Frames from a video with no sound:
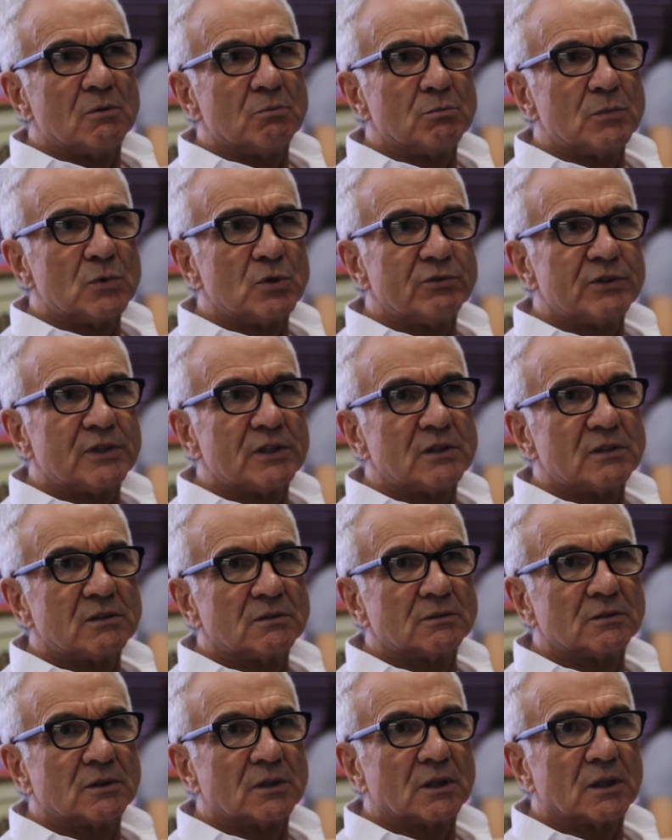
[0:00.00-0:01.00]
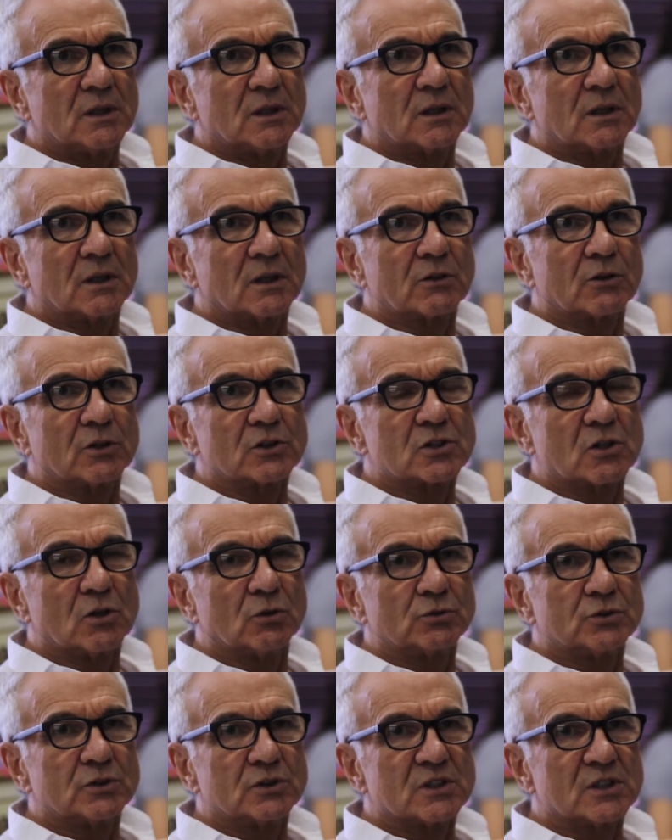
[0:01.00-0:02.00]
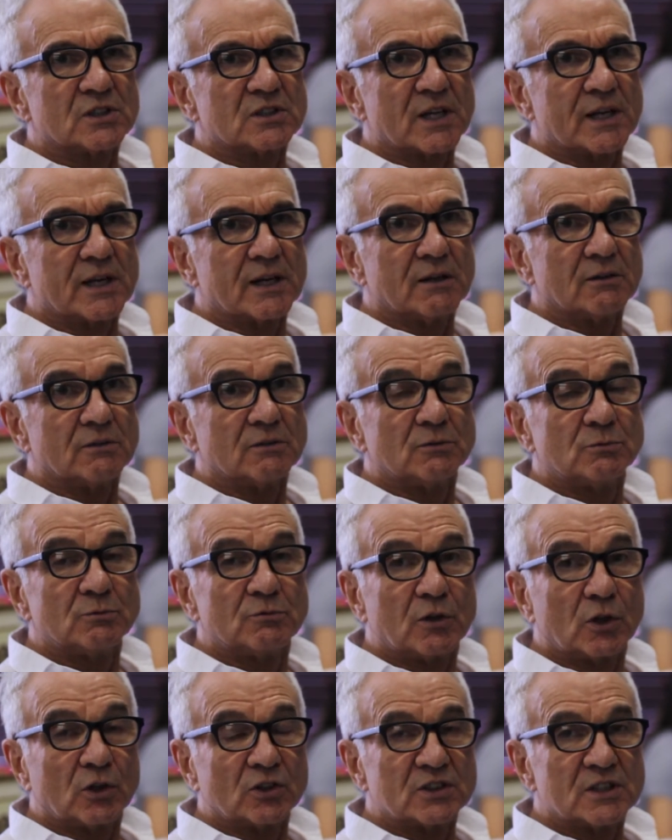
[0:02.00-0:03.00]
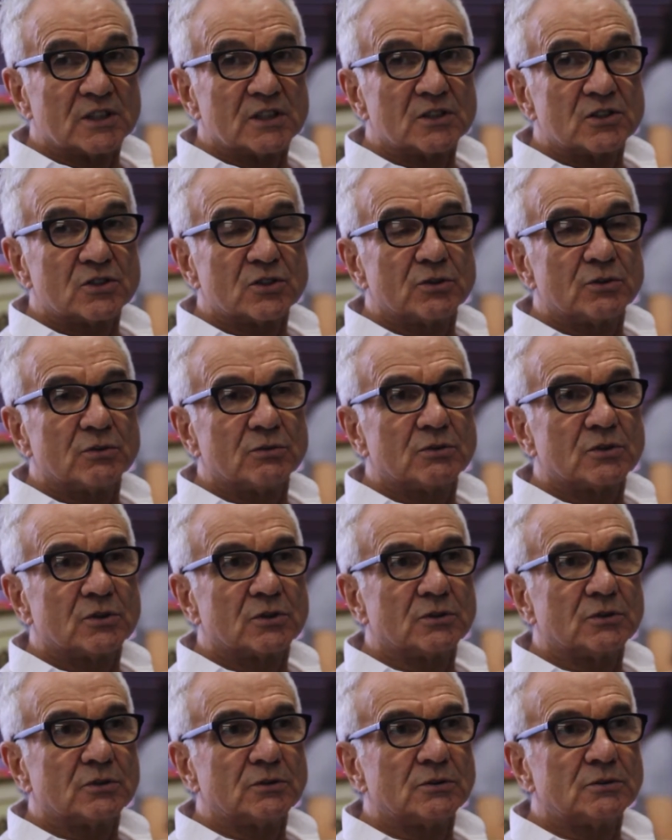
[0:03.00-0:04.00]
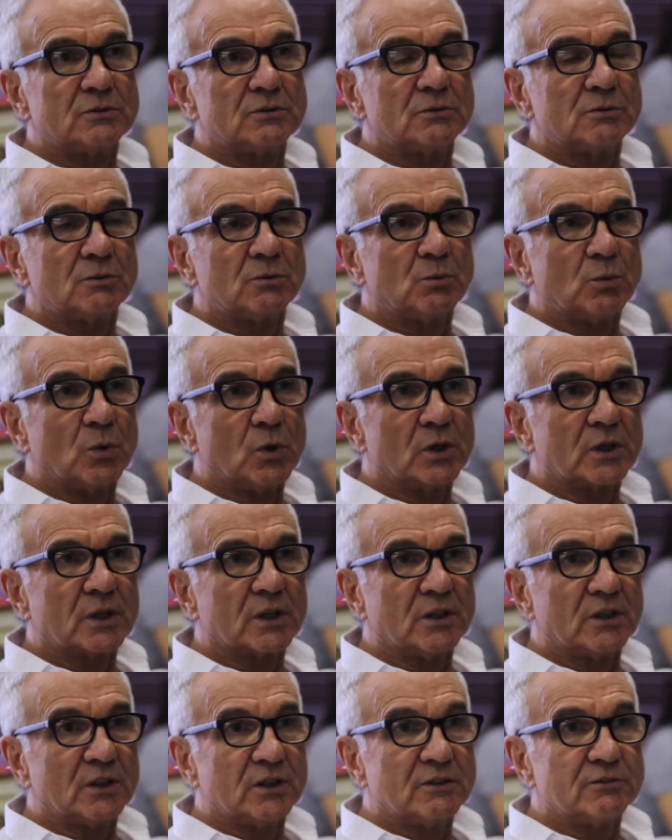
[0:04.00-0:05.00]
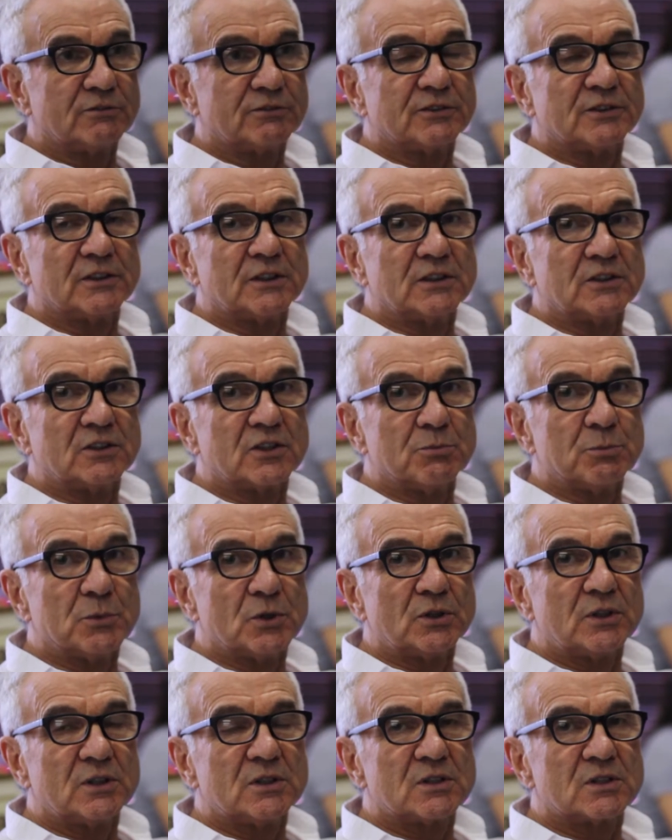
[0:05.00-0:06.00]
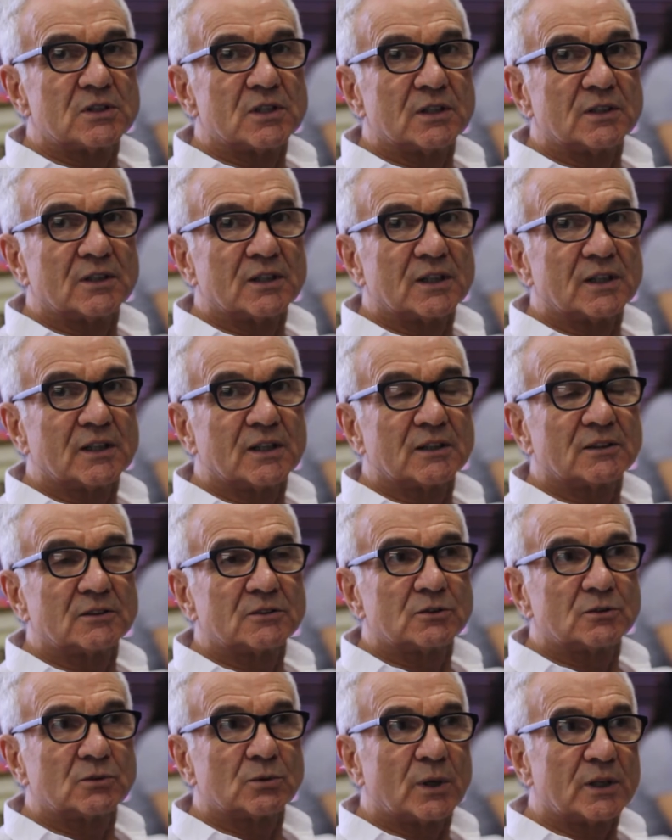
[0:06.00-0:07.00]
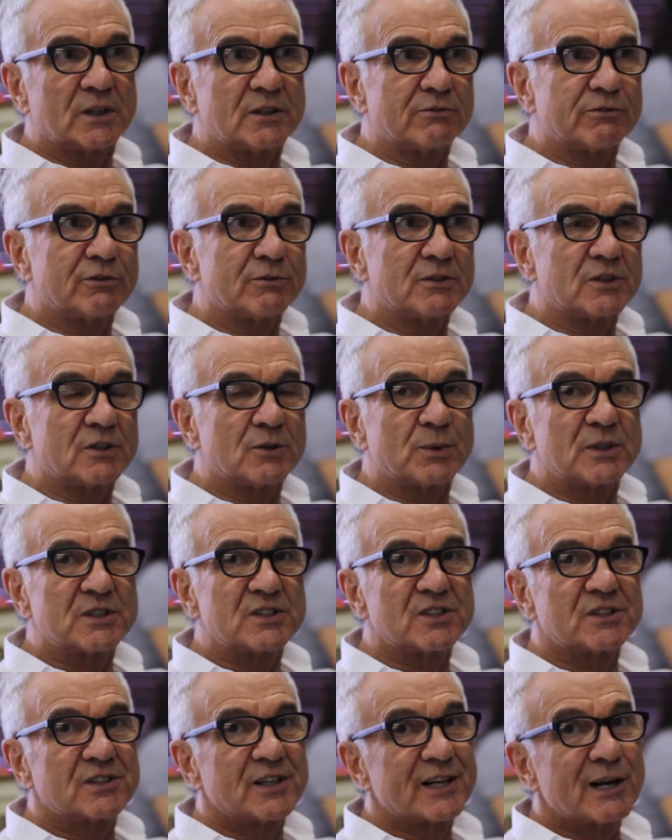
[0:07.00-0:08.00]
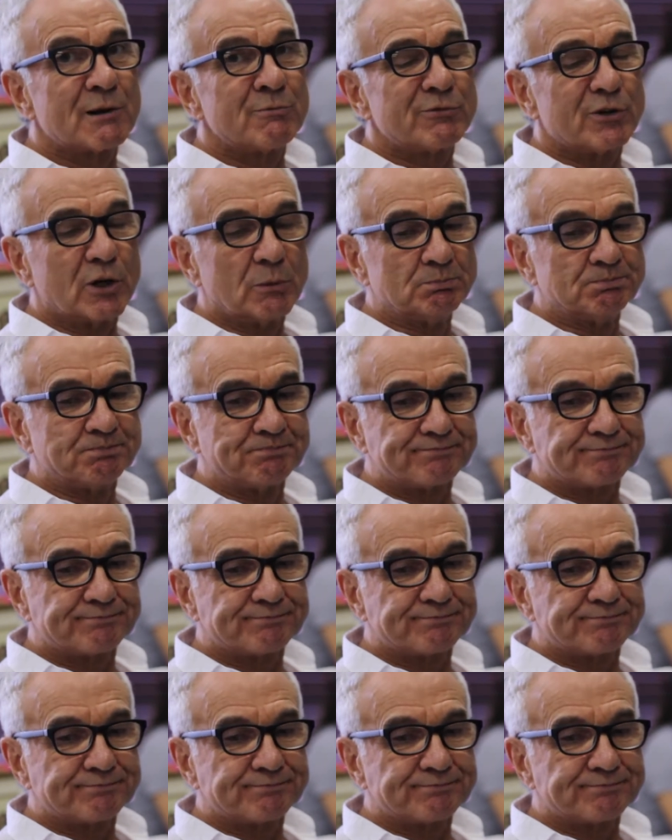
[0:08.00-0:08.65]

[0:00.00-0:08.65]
moving across cultures, as our volunteers do, to work and live in communities that are quite different to the ones that they come from.